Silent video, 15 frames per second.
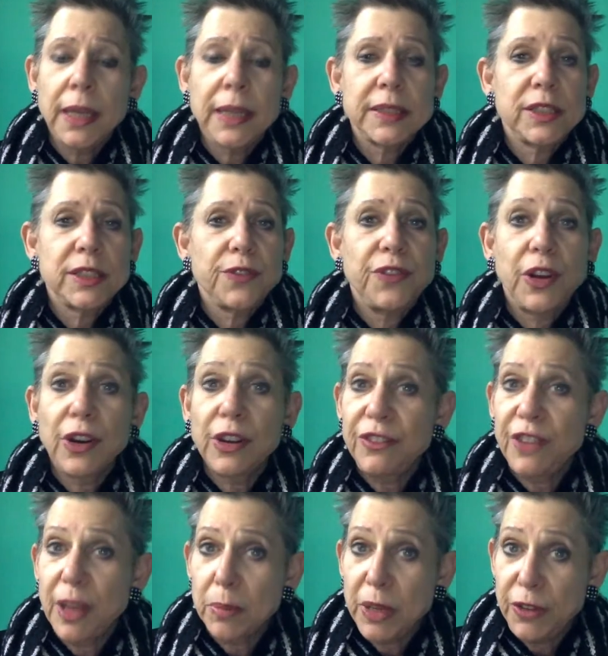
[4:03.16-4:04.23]
It's very
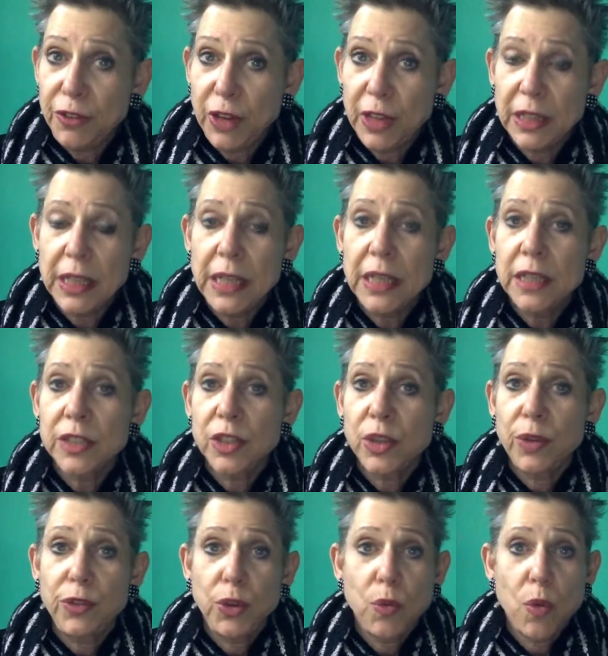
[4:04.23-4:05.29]
family friendly. So
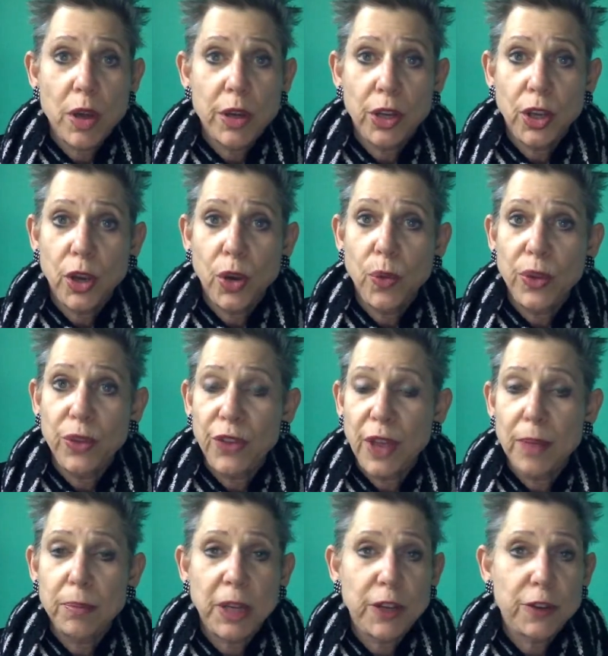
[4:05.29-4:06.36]
if you want to go with
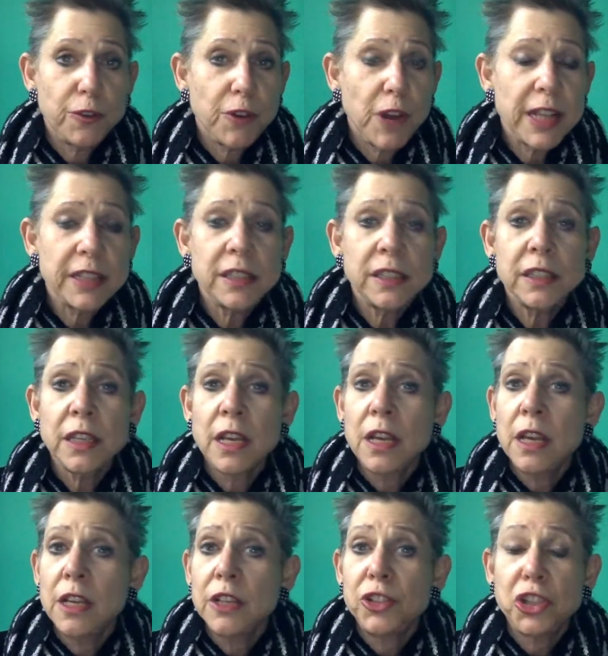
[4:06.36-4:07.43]
family and friends,
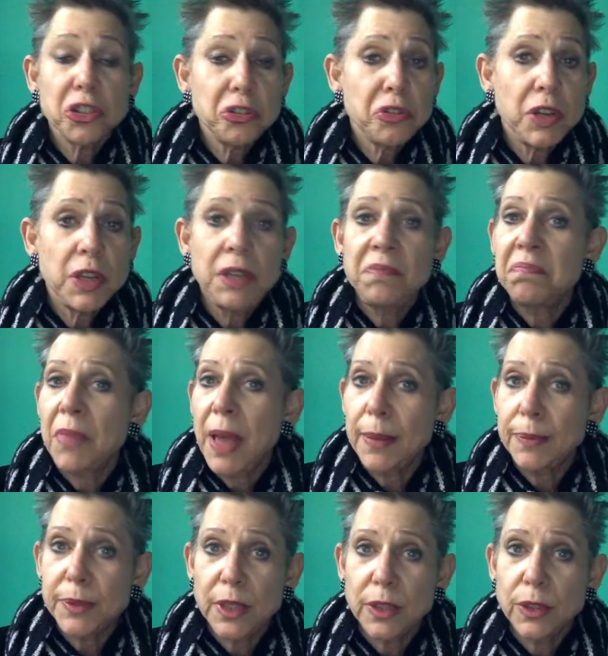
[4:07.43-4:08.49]
children,
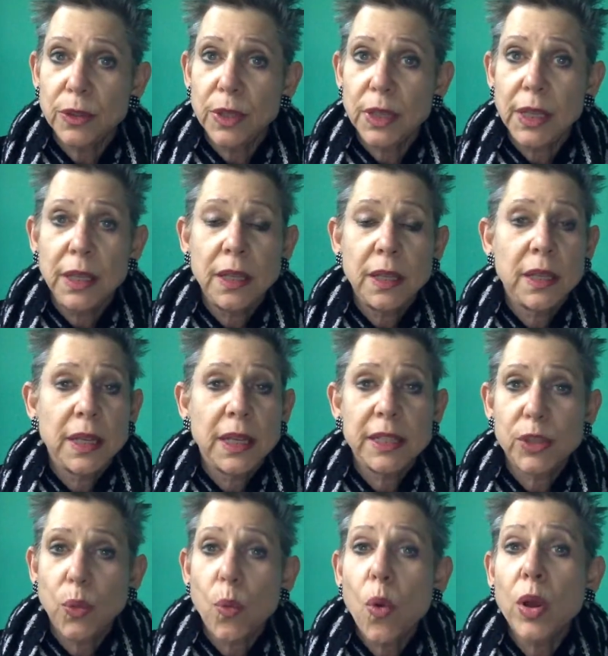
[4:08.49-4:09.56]
absolutely.
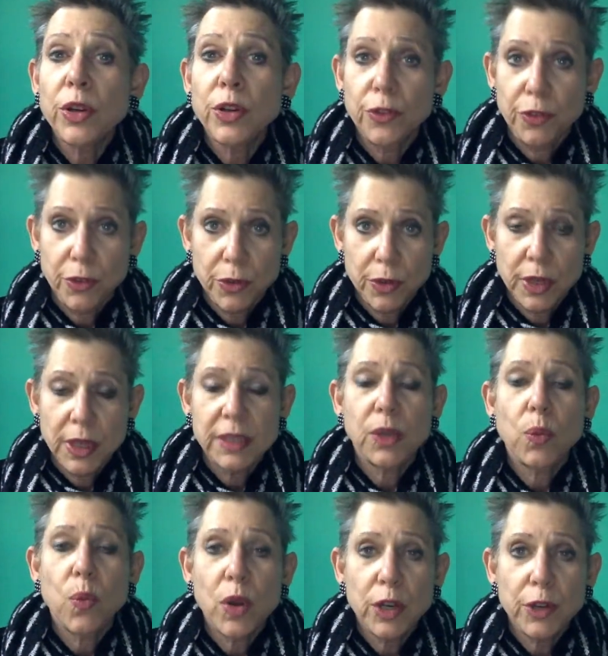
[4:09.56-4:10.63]
It's a wonderful
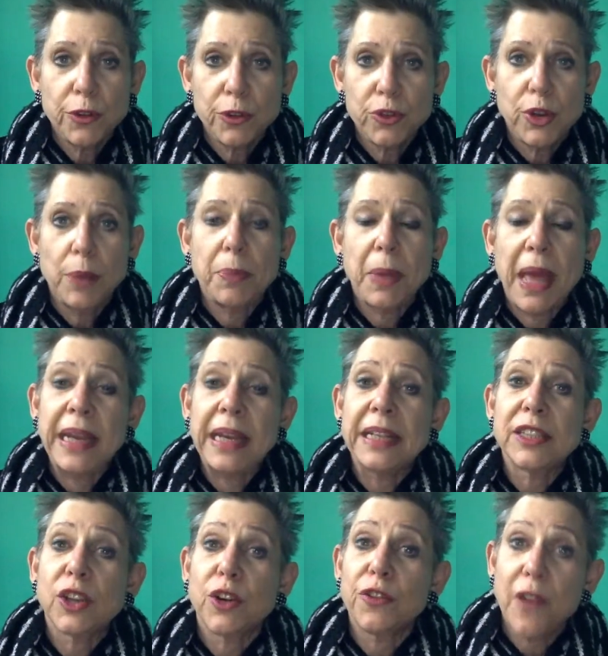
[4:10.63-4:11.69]
trip. And
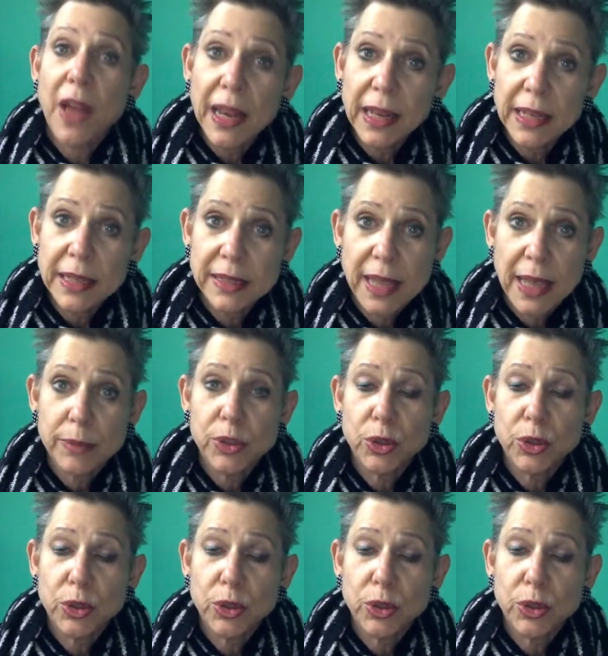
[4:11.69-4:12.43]
it's our final exam.